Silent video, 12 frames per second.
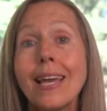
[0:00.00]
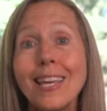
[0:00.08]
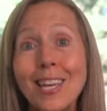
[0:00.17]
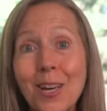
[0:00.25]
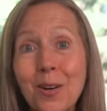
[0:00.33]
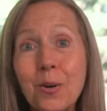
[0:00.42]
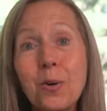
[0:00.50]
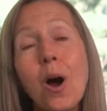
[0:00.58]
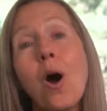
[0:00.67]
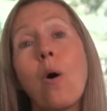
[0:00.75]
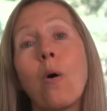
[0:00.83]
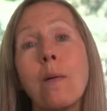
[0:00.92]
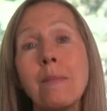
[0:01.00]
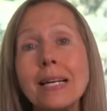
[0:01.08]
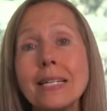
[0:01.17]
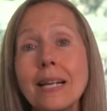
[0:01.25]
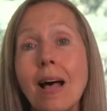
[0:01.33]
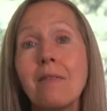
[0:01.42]
you or
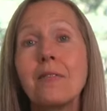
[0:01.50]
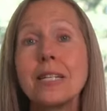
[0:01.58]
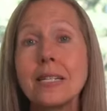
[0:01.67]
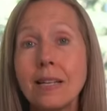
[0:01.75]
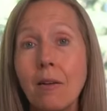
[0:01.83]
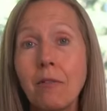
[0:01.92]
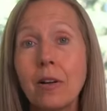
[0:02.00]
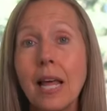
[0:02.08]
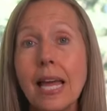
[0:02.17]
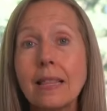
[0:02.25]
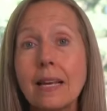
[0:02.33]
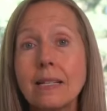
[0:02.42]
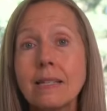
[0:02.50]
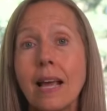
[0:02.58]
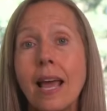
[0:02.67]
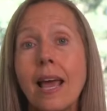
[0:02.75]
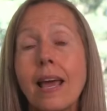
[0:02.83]
myself to suffer like this.